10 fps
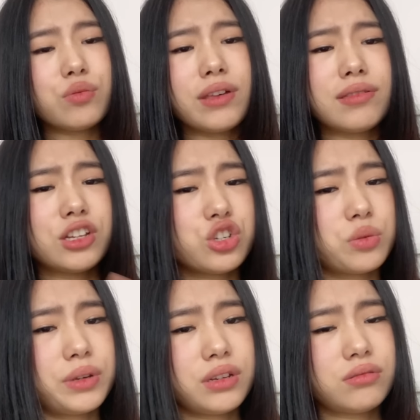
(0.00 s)
wise it should
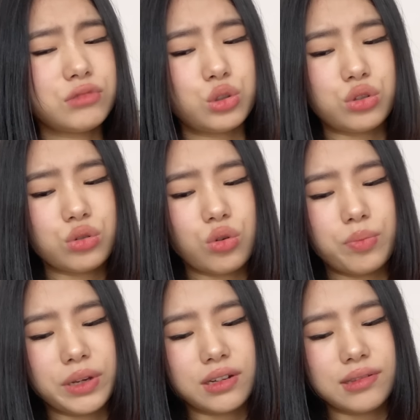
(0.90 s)
be good to go
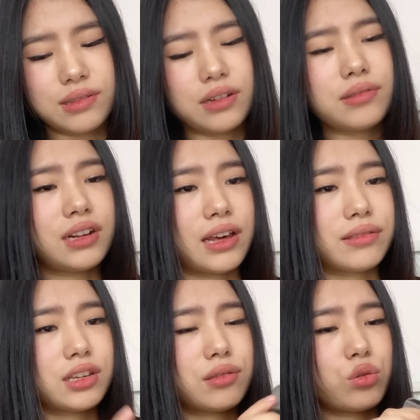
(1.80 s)
because there's
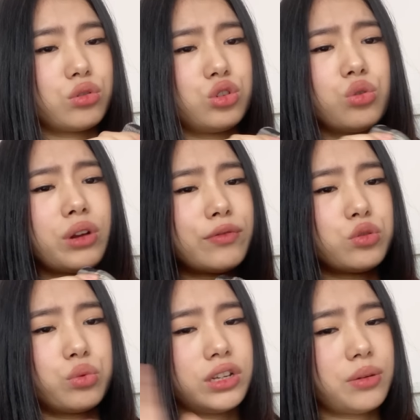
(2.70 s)
elastic, so you don't have to worry